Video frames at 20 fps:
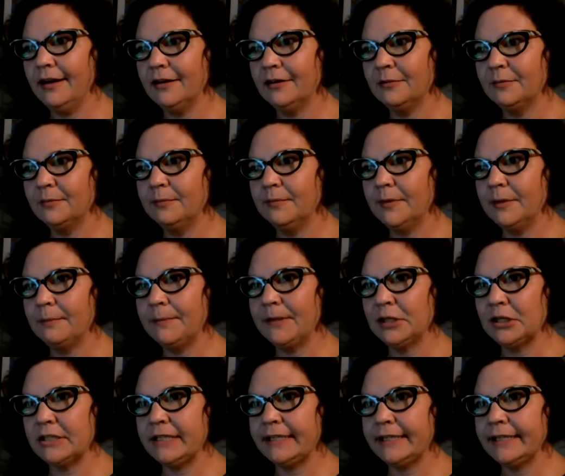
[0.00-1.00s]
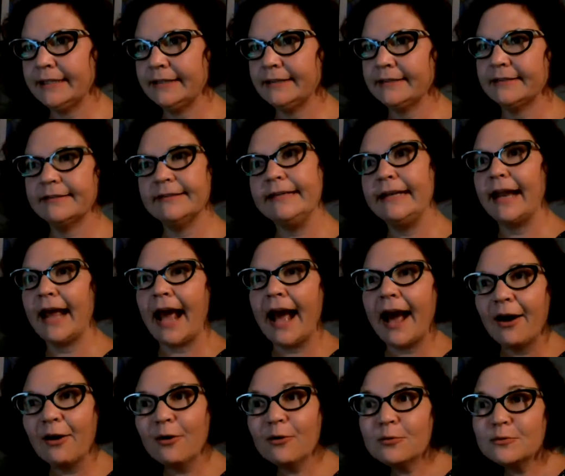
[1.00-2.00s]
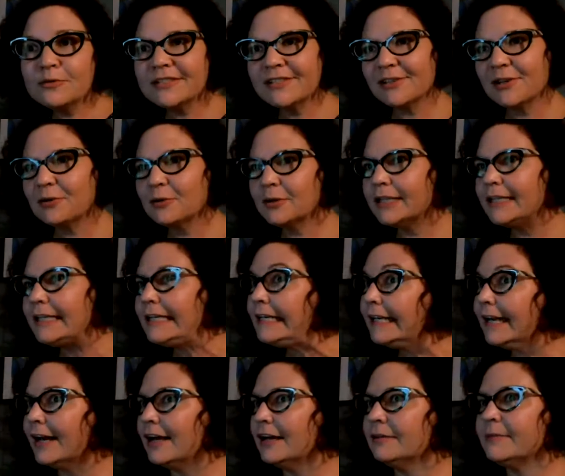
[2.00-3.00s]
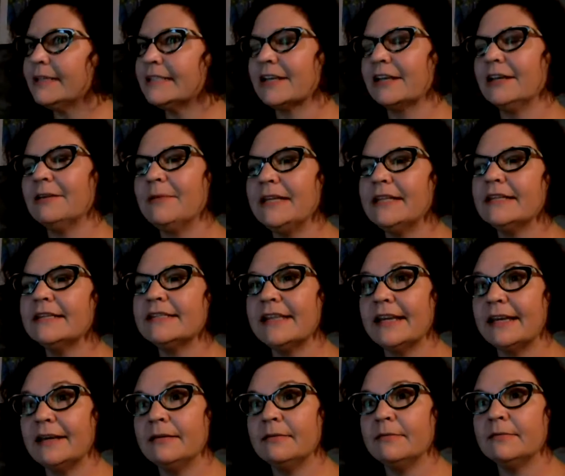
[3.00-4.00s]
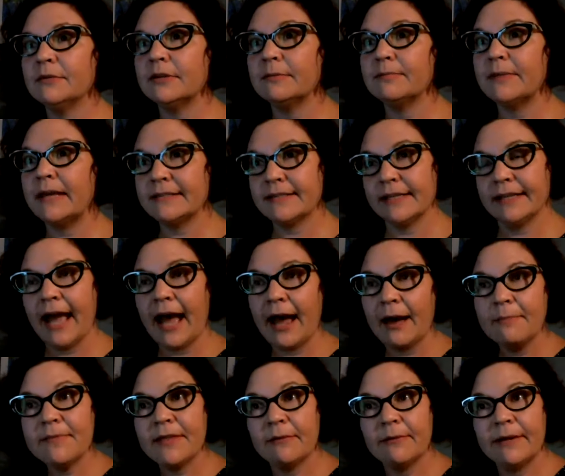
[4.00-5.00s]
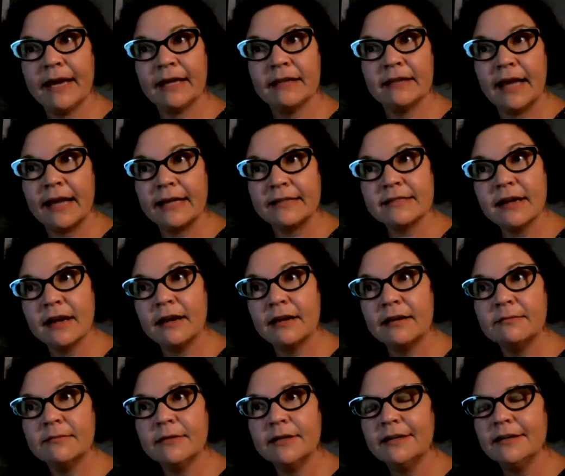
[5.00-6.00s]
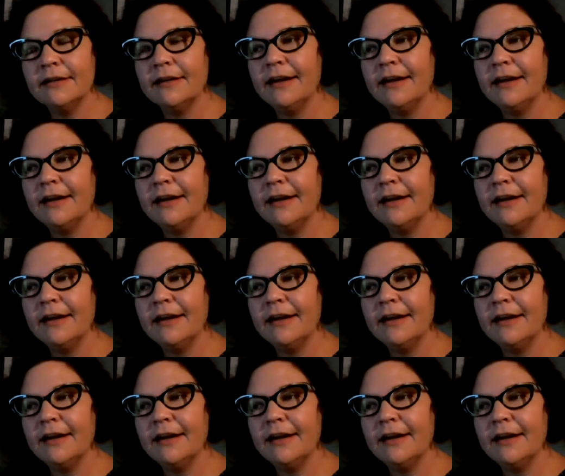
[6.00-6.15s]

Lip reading: I'm building it now slowly. It's going to be the same basic app that we had last time.